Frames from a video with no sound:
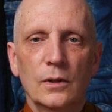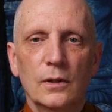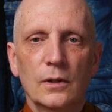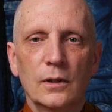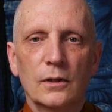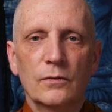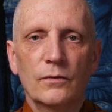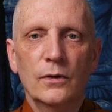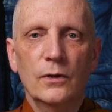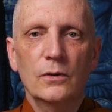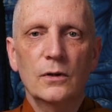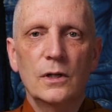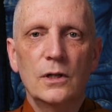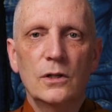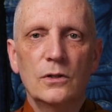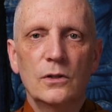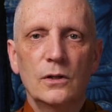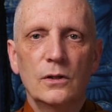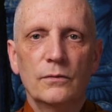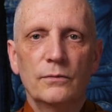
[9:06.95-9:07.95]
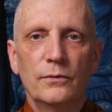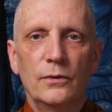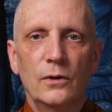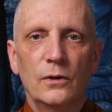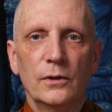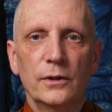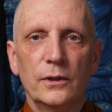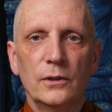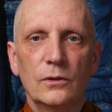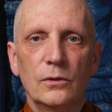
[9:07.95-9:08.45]
it's very easy to
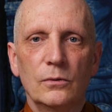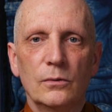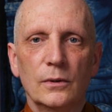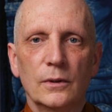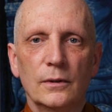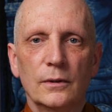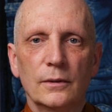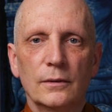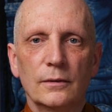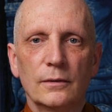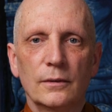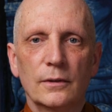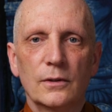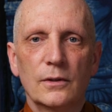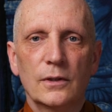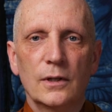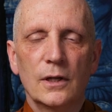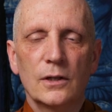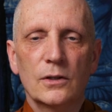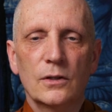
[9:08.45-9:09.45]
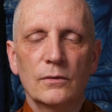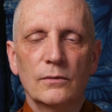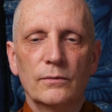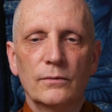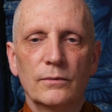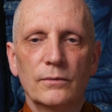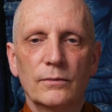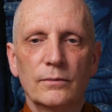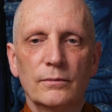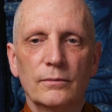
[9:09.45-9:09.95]
fall into a sense of
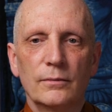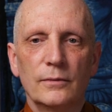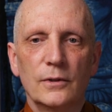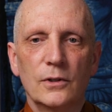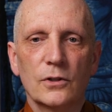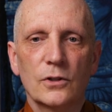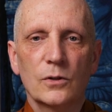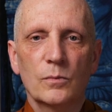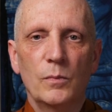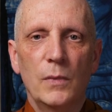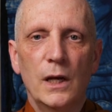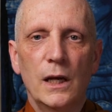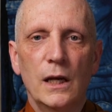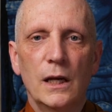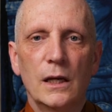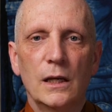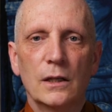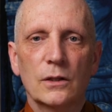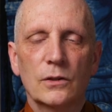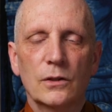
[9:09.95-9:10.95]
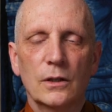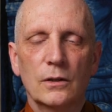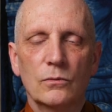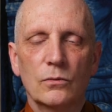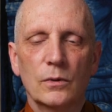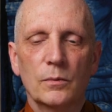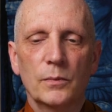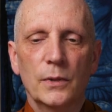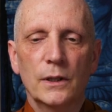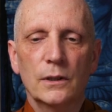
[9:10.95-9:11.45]
dismay,
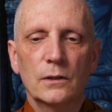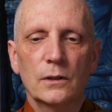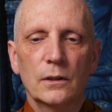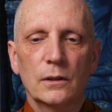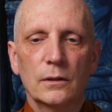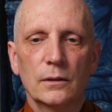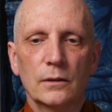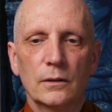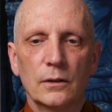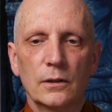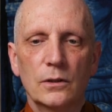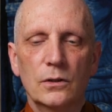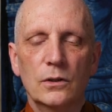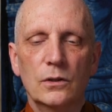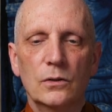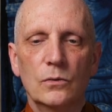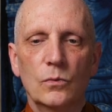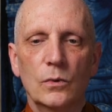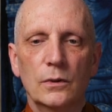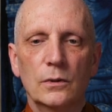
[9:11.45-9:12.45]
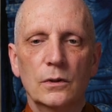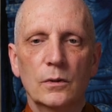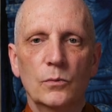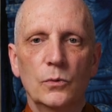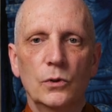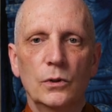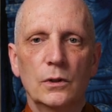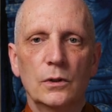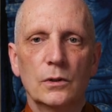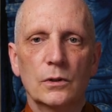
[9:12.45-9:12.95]
etc. But this is what the
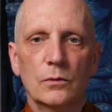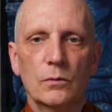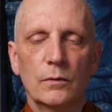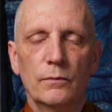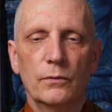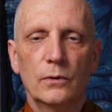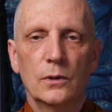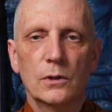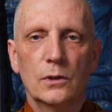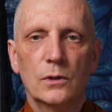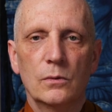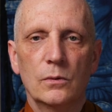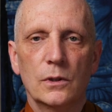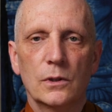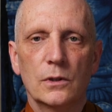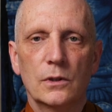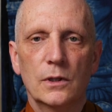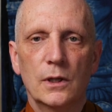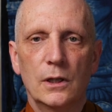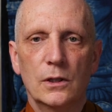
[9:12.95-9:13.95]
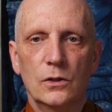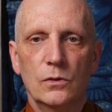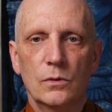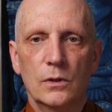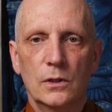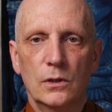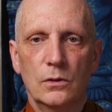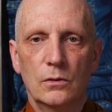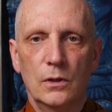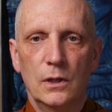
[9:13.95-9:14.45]
Buddha is referring to as sense
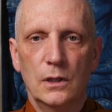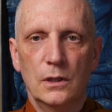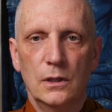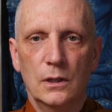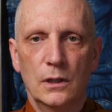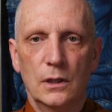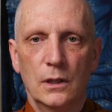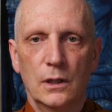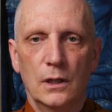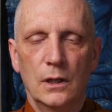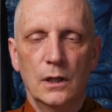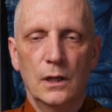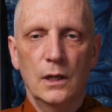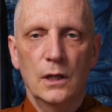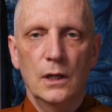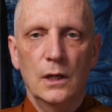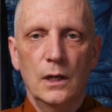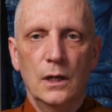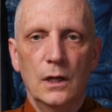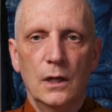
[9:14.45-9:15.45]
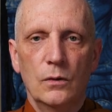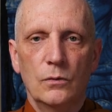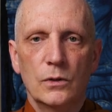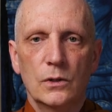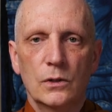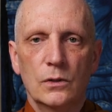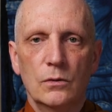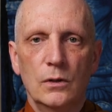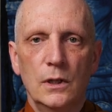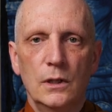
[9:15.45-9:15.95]
restraint.
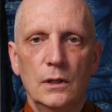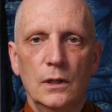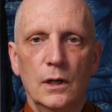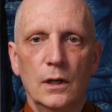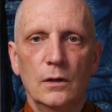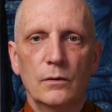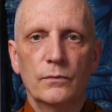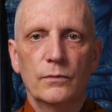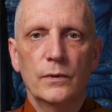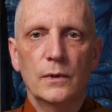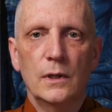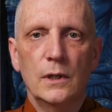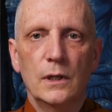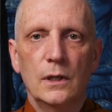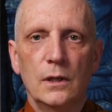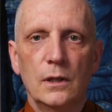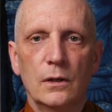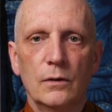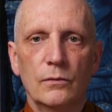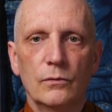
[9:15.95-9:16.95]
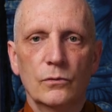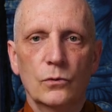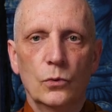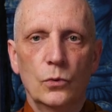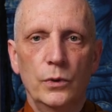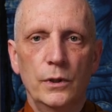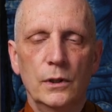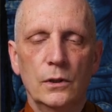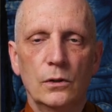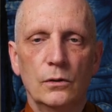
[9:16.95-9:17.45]
Restraint of the
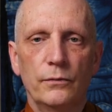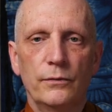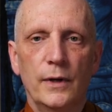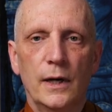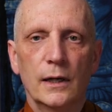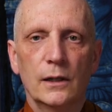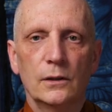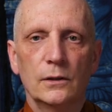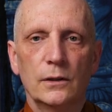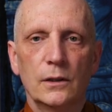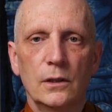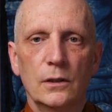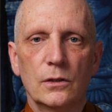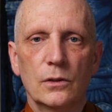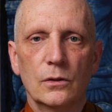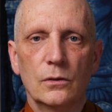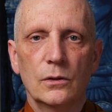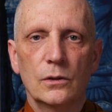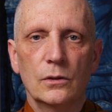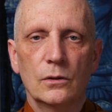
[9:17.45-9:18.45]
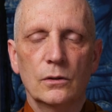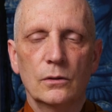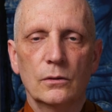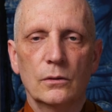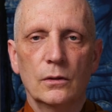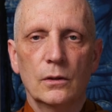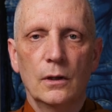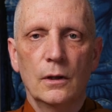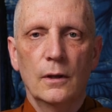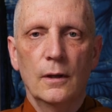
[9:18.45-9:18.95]
critical faculty. So you're
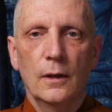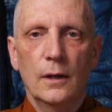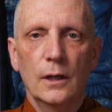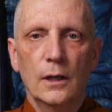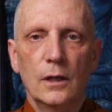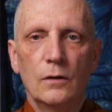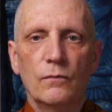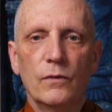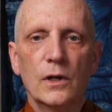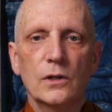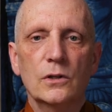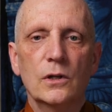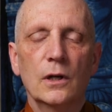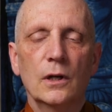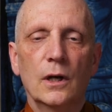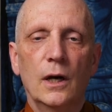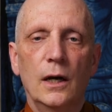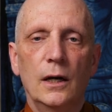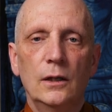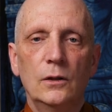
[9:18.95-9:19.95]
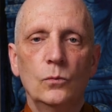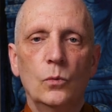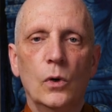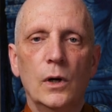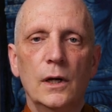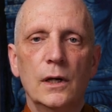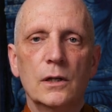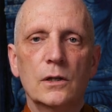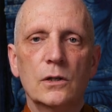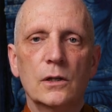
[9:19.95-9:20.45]
investing
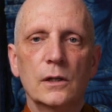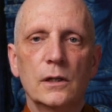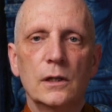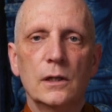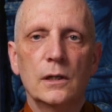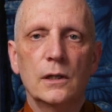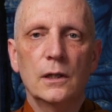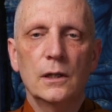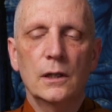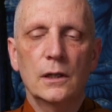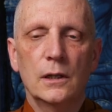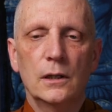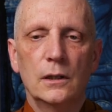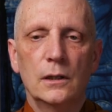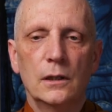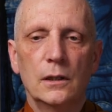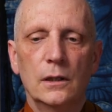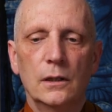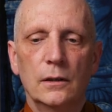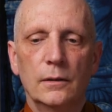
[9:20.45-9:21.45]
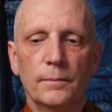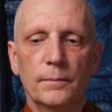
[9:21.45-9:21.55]
unwisely in